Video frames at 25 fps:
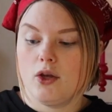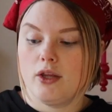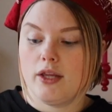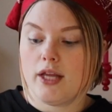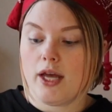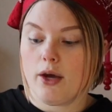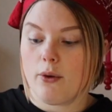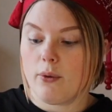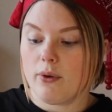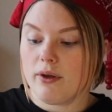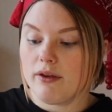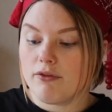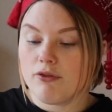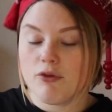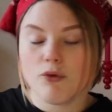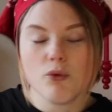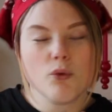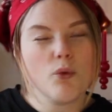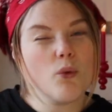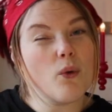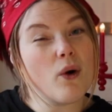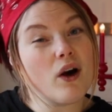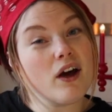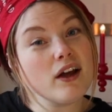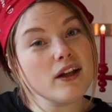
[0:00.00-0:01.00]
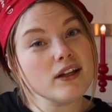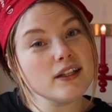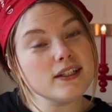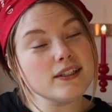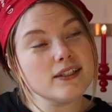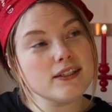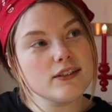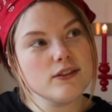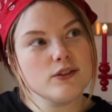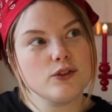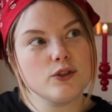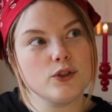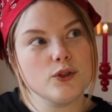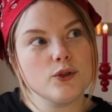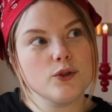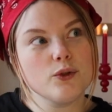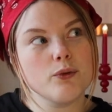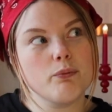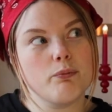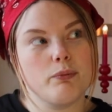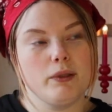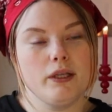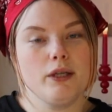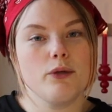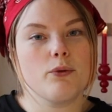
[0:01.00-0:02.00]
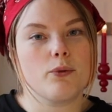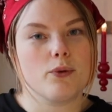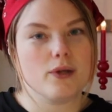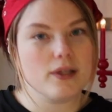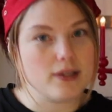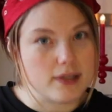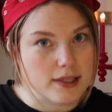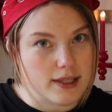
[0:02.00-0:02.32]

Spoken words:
Now, if you want to be one